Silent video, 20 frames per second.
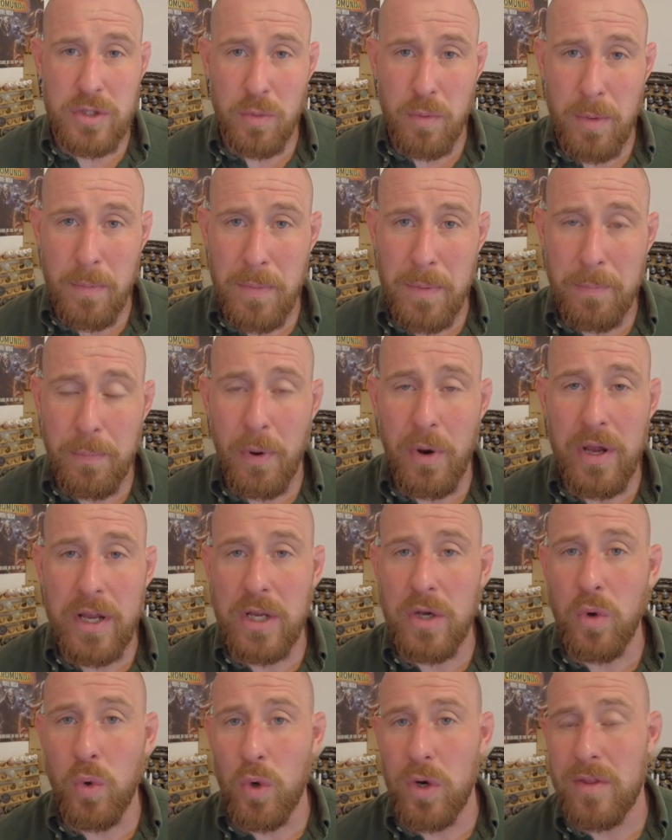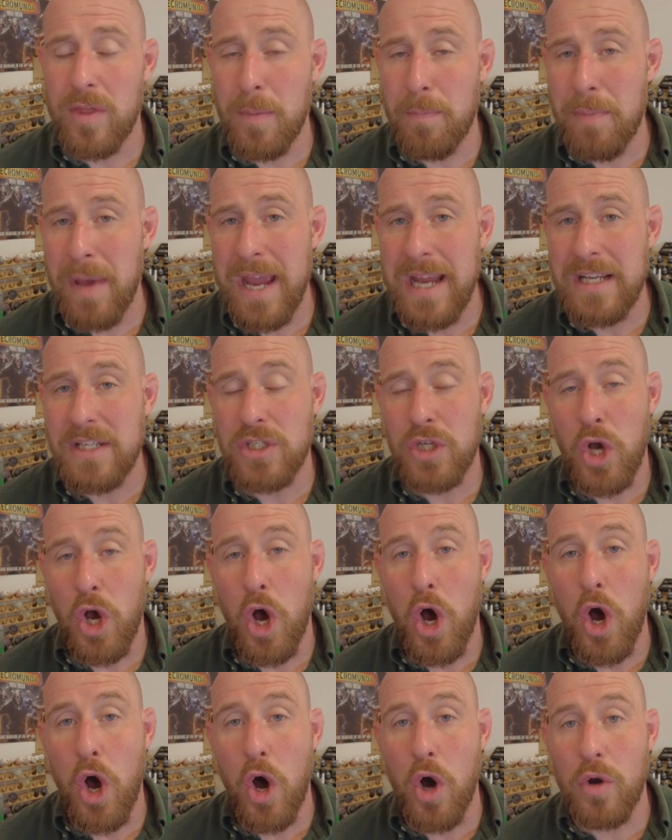So when we're putting all of the paint
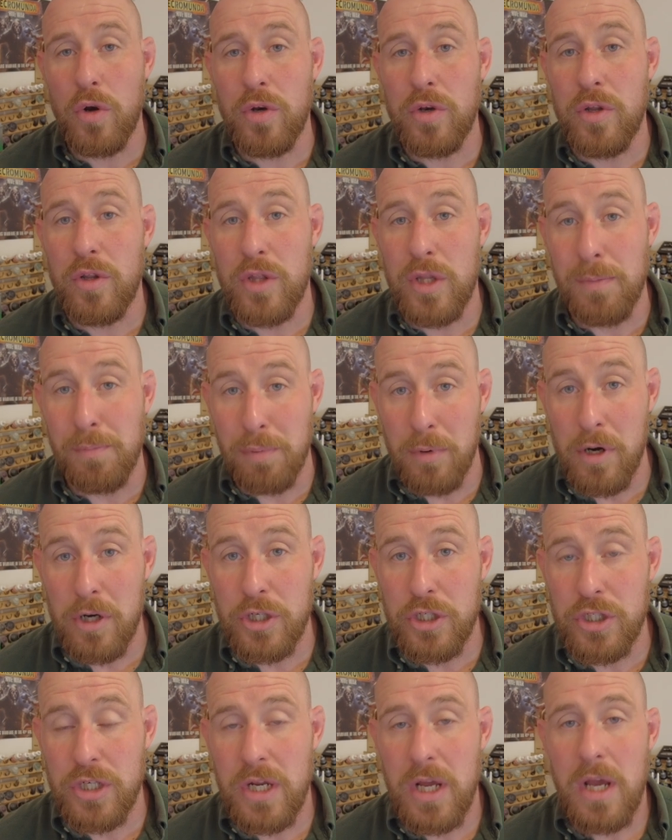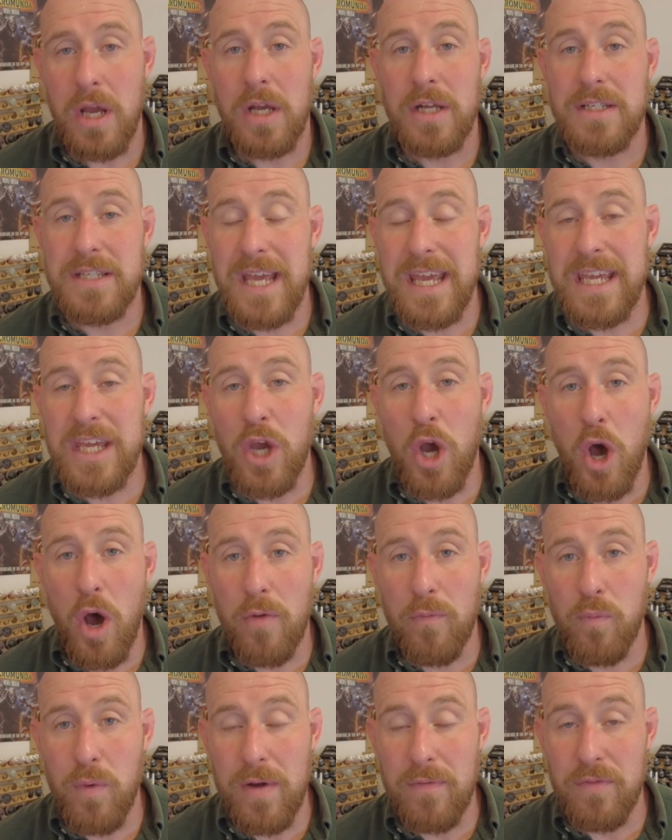on the brush, take it
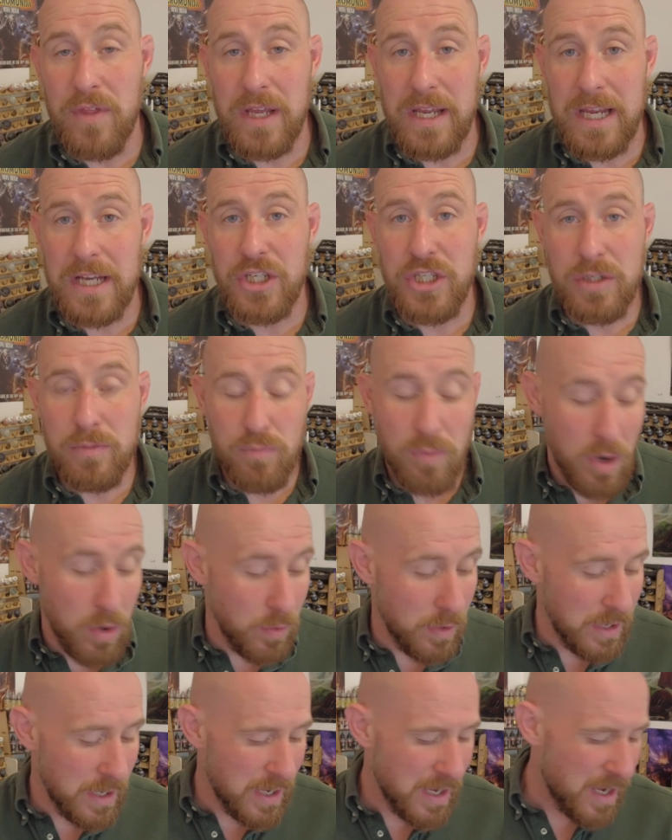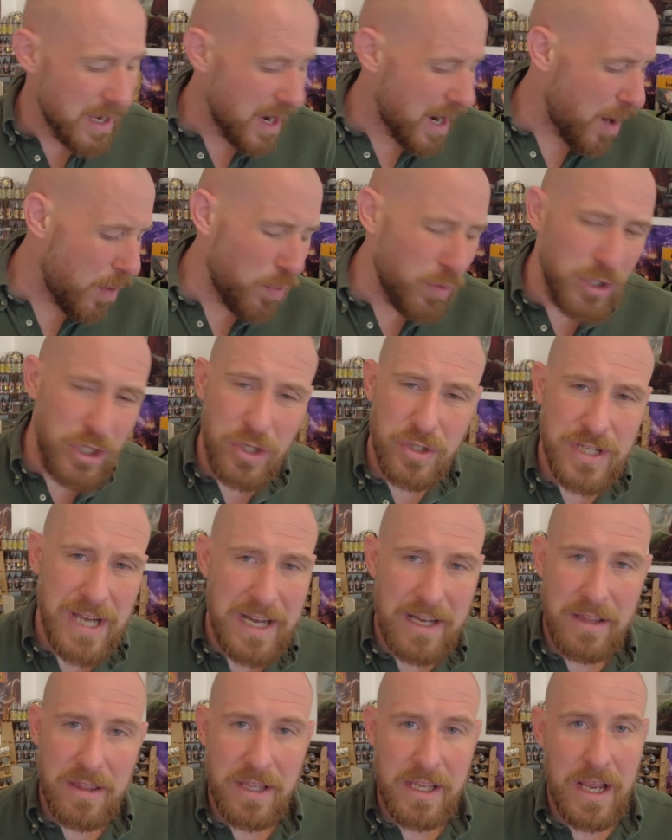off with the kitchen roll. I wouldn't use
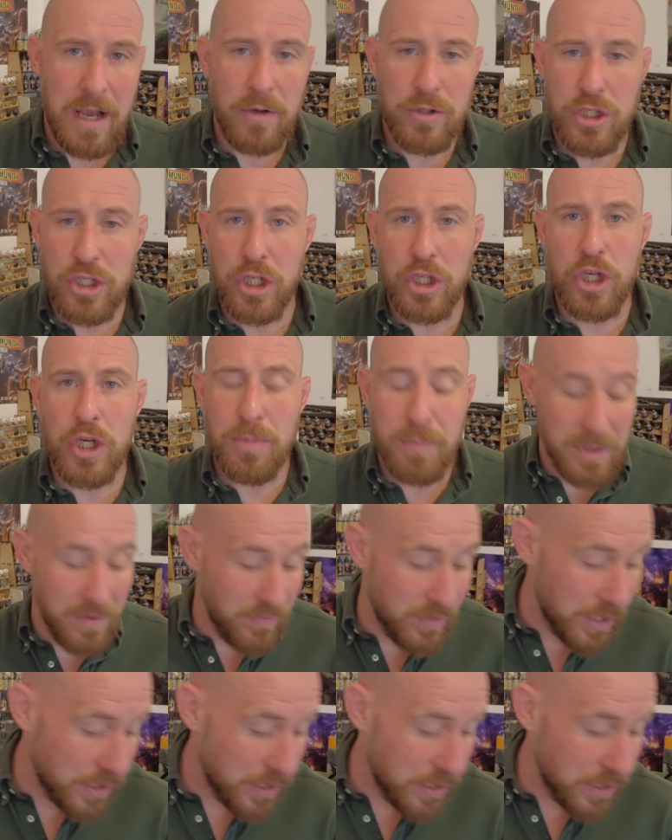anything else, just a good bit of